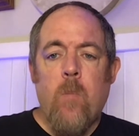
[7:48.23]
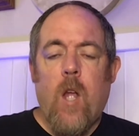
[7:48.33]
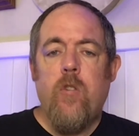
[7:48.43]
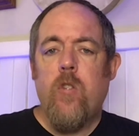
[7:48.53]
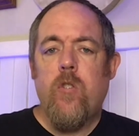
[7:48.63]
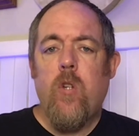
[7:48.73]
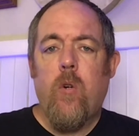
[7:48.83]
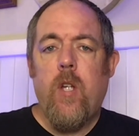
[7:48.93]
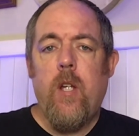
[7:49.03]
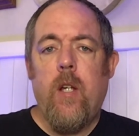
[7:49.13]
This is so
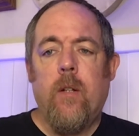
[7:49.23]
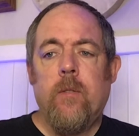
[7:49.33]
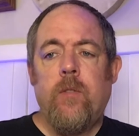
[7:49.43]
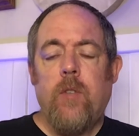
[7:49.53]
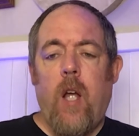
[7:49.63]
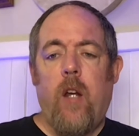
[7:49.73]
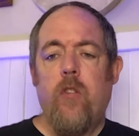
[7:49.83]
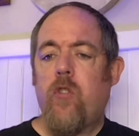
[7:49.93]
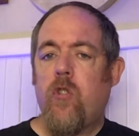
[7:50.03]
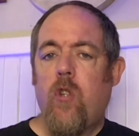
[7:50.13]
key. And
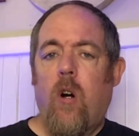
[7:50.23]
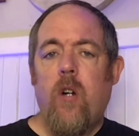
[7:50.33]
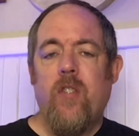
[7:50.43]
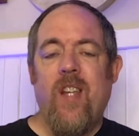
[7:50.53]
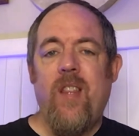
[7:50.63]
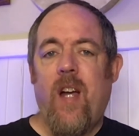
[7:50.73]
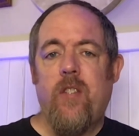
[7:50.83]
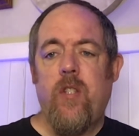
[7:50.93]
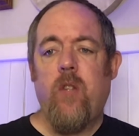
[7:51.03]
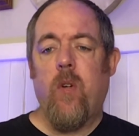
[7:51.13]
it starts in that
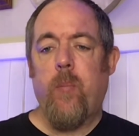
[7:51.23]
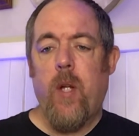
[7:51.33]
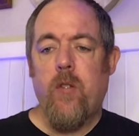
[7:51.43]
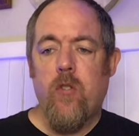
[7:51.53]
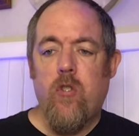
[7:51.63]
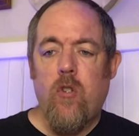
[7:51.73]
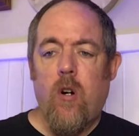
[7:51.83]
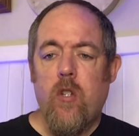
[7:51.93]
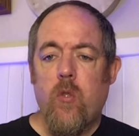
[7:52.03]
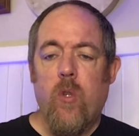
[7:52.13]
secret place. It
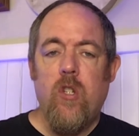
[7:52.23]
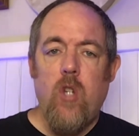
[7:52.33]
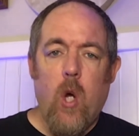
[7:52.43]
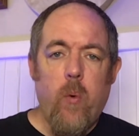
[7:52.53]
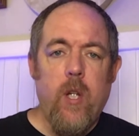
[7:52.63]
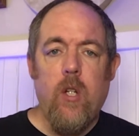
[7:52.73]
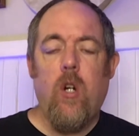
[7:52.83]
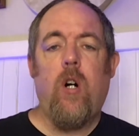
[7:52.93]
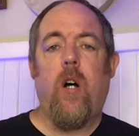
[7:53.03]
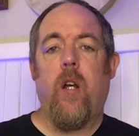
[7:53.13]
starts with knowing
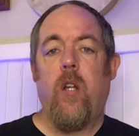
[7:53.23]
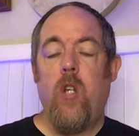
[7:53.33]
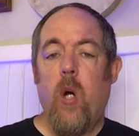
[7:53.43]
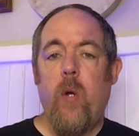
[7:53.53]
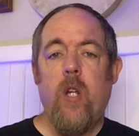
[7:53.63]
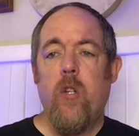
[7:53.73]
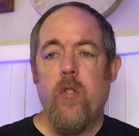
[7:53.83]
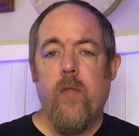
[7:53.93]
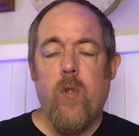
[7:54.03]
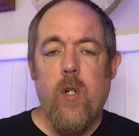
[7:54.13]
God, knowing His
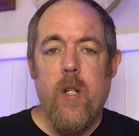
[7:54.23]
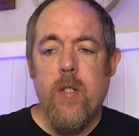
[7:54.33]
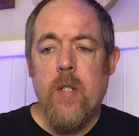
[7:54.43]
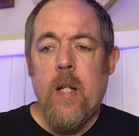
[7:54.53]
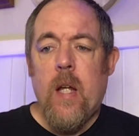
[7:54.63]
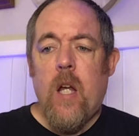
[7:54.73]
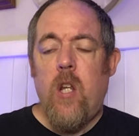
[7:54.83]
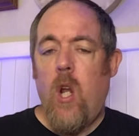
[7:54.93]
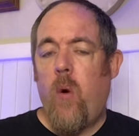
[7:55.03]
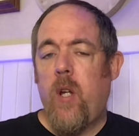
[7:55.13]
voice,
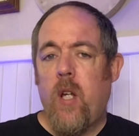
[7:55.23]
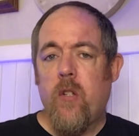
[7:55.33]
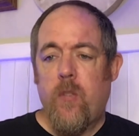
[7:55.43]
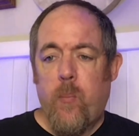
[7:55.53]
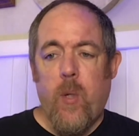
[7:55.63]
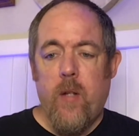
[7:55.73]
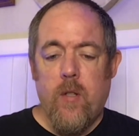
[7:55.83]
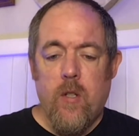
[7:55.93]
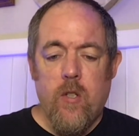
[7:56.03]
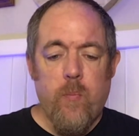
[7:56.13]
knowing His
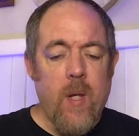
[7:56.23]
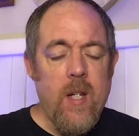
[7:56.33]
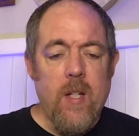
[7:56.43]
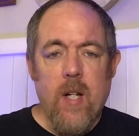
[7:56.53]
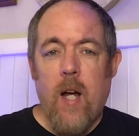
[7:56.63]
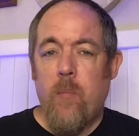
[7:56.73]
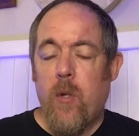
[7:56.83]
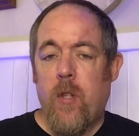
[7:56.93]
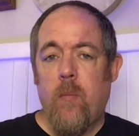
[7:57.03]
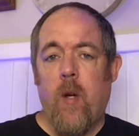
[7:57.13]
presence, spending time
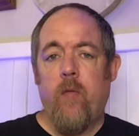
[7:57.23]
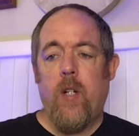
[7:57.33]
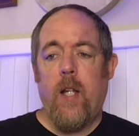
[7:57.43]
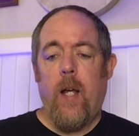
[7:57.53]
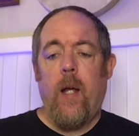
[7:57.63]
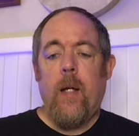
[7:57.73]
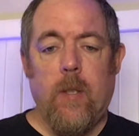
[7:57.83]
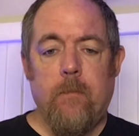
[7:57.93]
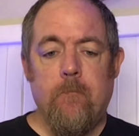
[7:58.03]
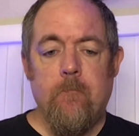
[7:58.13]
with Him every day.
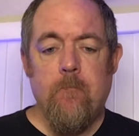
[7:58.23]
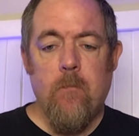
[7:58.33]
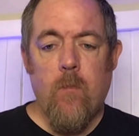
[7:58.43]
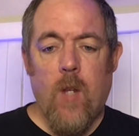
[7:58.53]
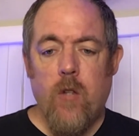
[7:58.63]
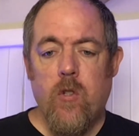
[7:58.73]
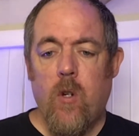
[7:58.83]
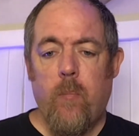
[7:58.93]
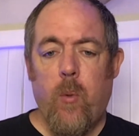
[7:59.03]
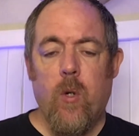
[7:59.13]
It's
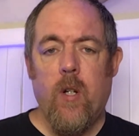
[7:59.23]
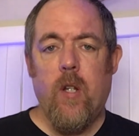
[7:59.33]
so important.